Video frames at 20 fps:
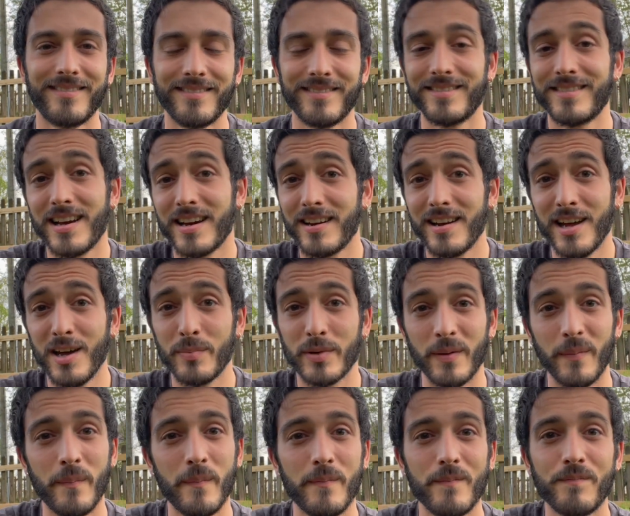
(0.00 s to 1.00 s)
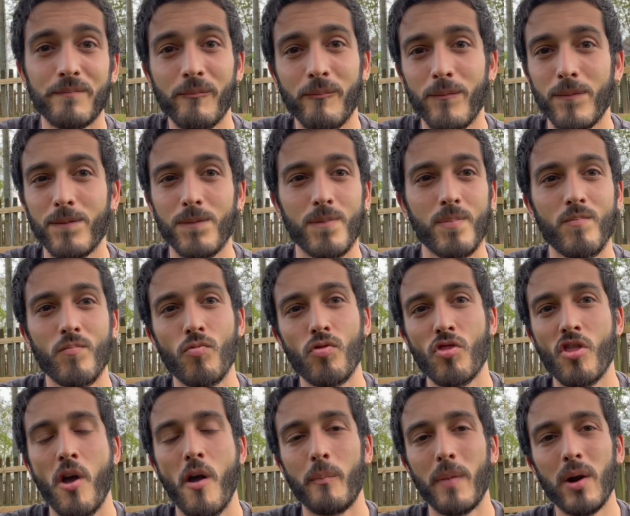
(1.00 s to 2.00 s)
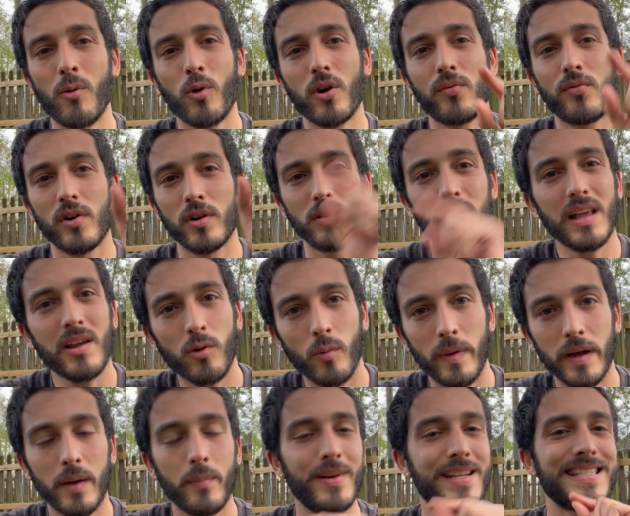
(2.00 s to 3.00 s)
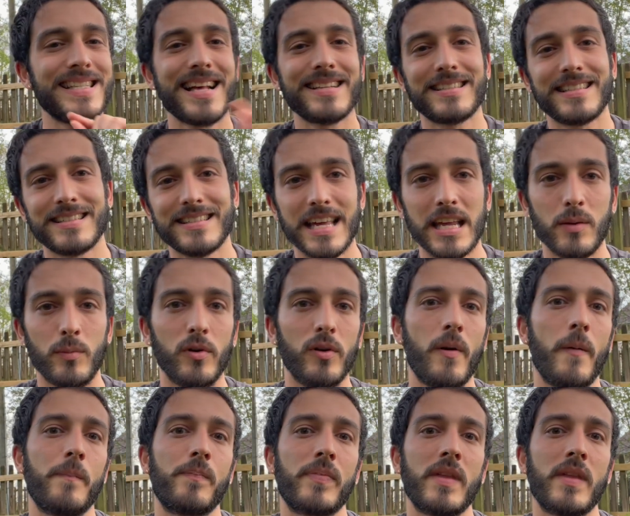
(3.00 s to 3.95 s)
Not going to happen. It might work for a little bit, but it's not sustainable.